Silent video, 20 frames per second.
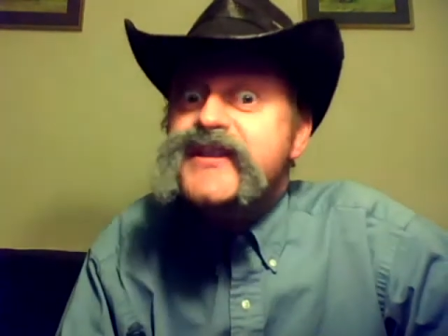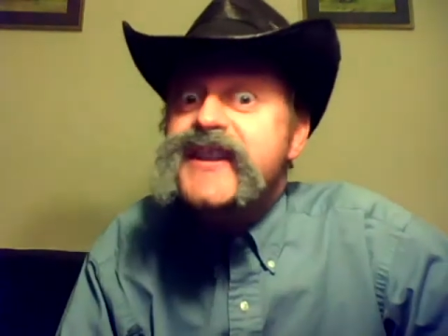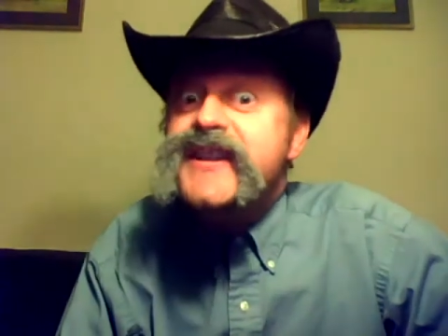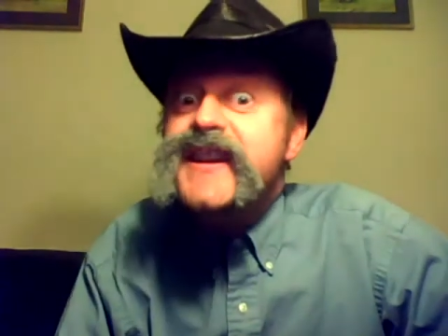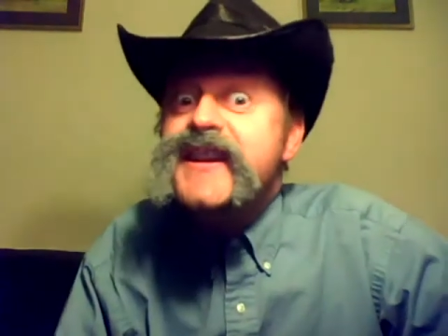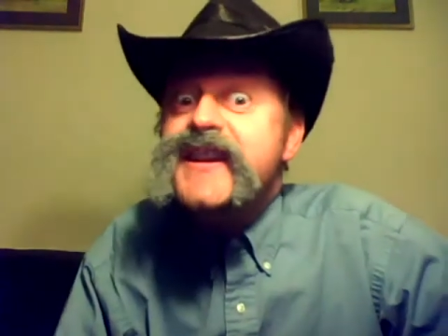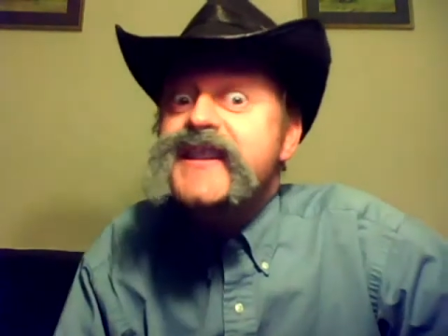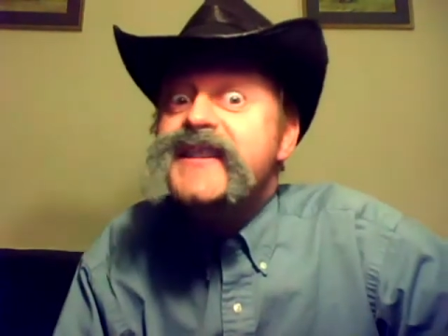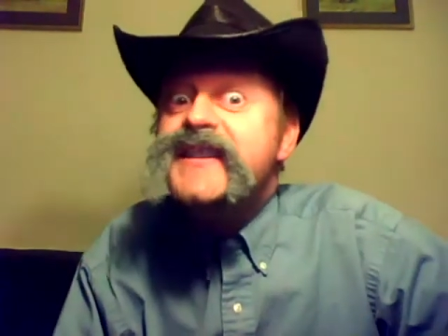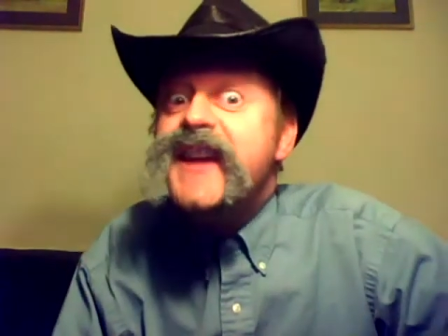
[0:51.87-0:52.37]

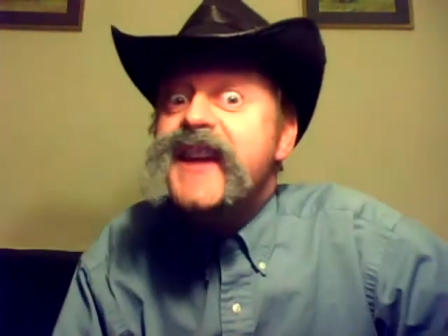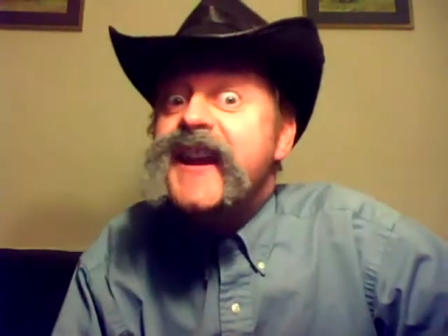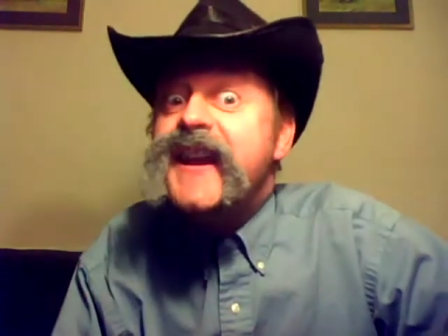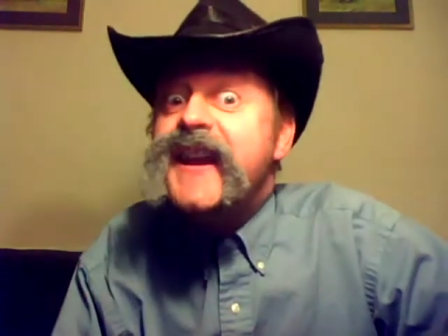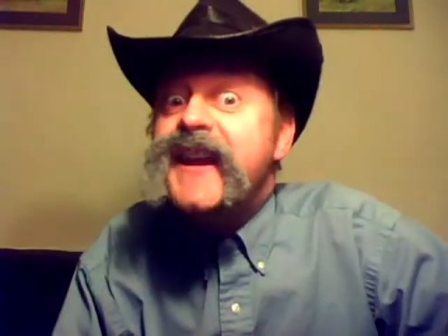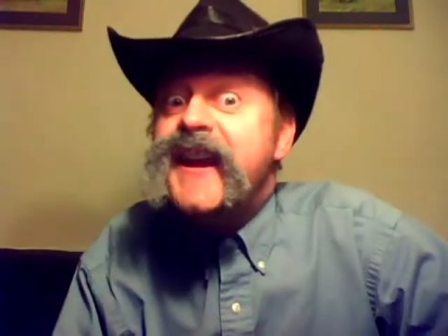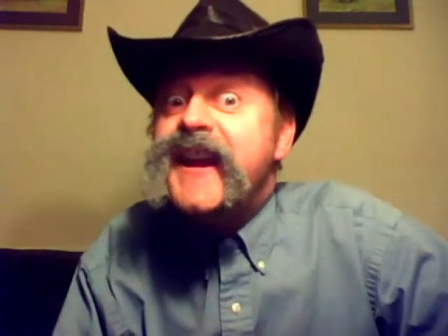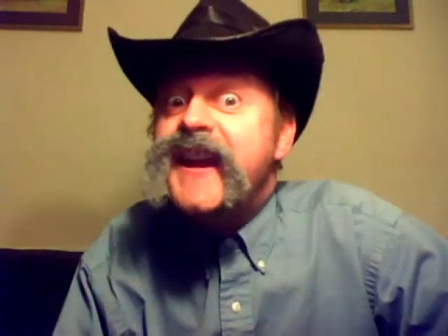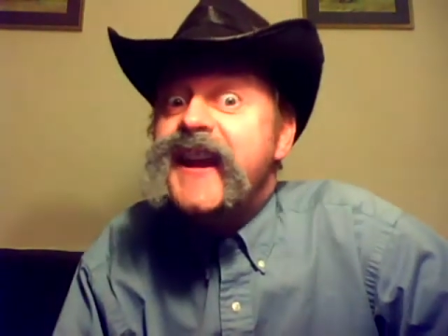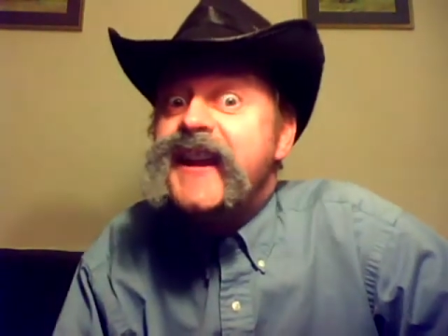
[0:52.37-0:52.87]
she's going
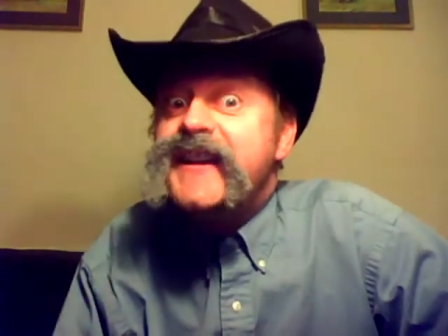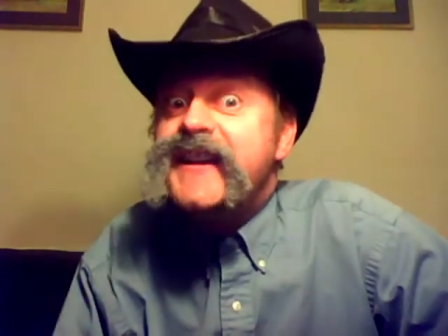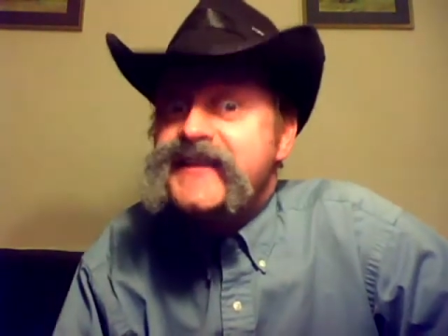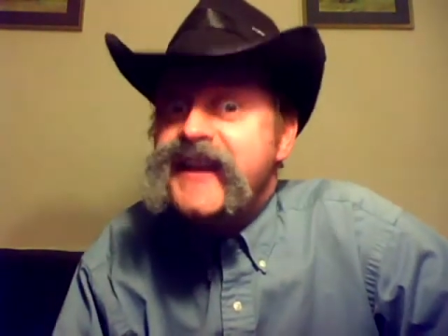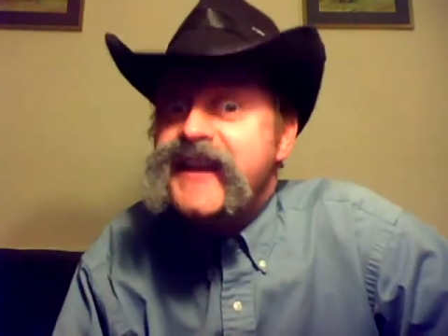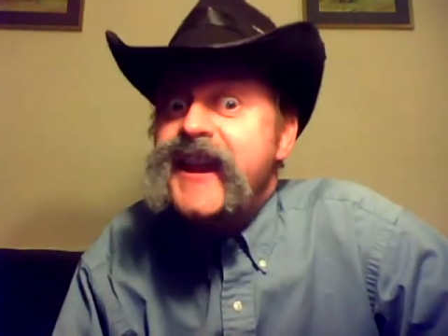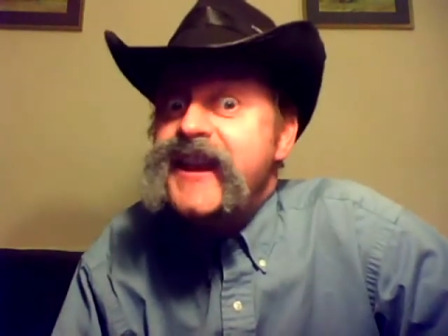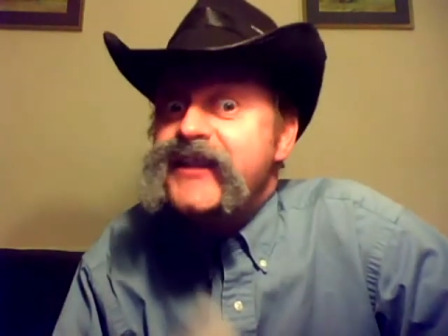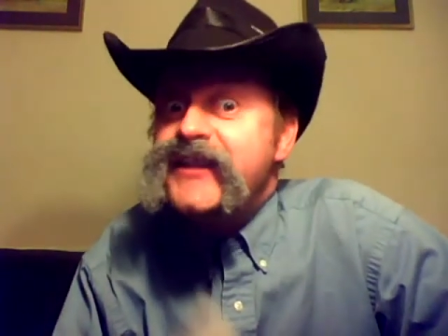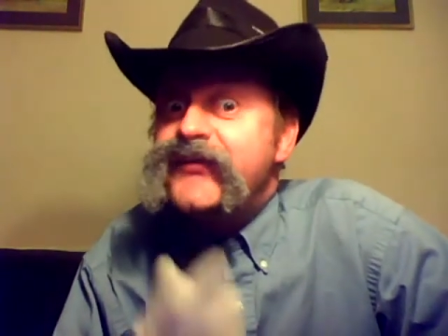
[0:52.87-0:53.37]
to get a
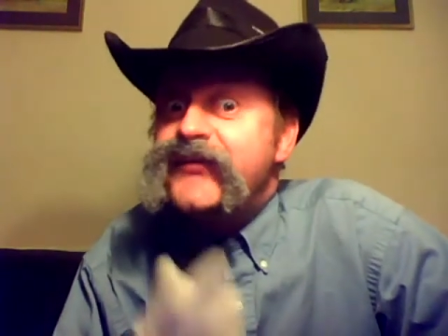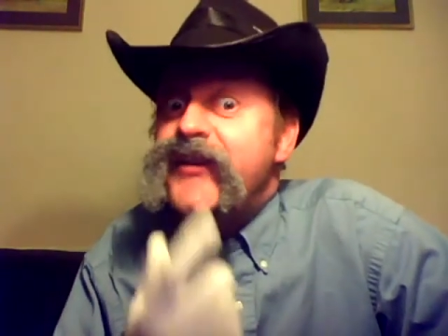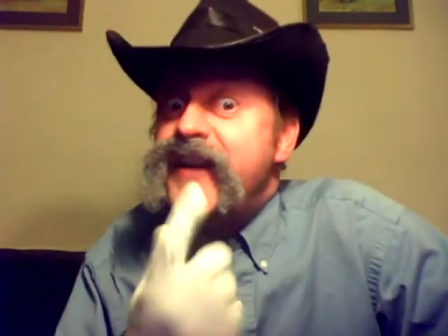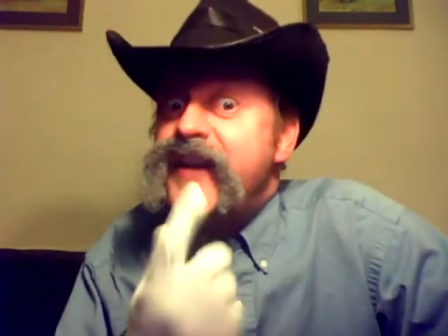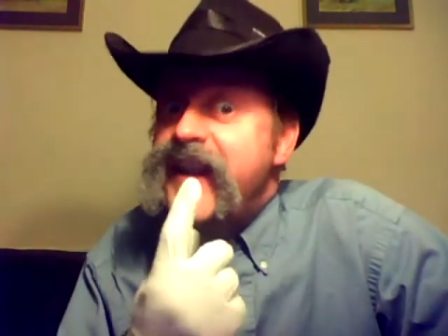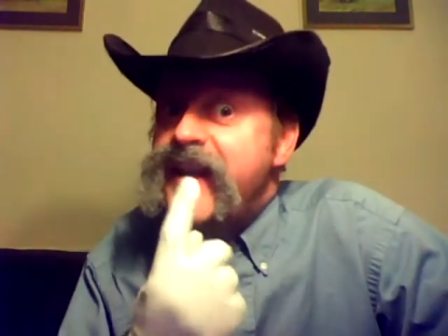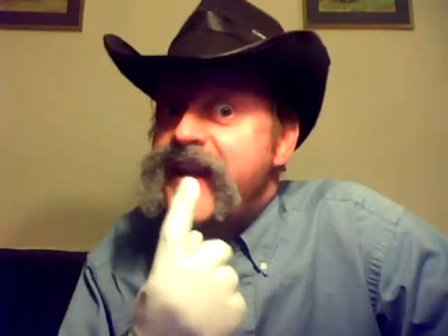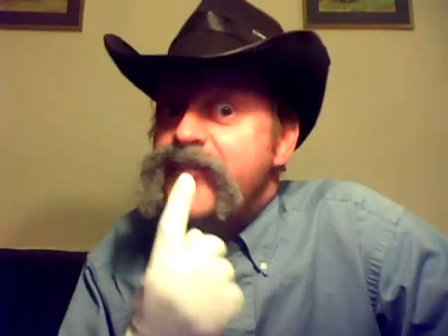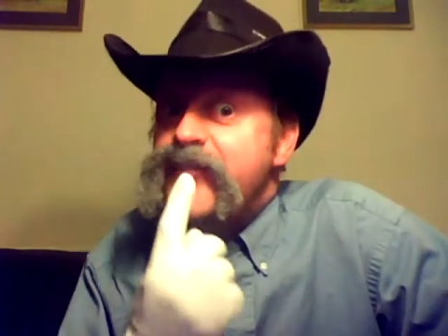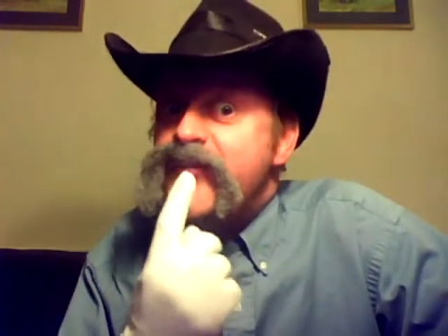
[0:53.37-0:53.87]
taste for
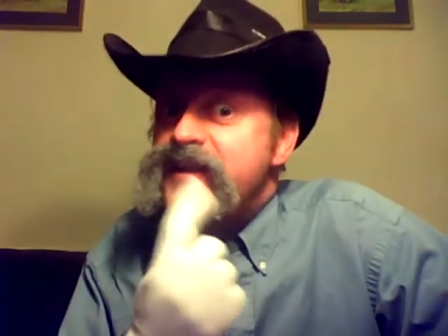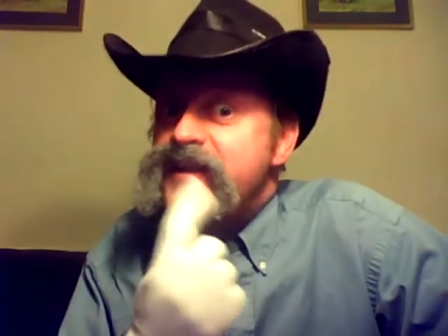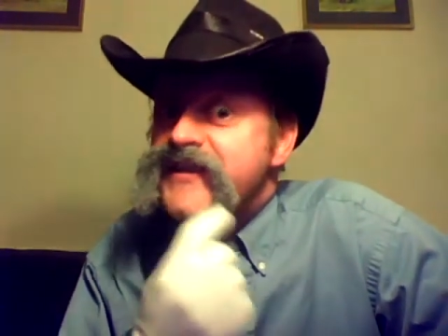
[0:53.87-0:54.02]
them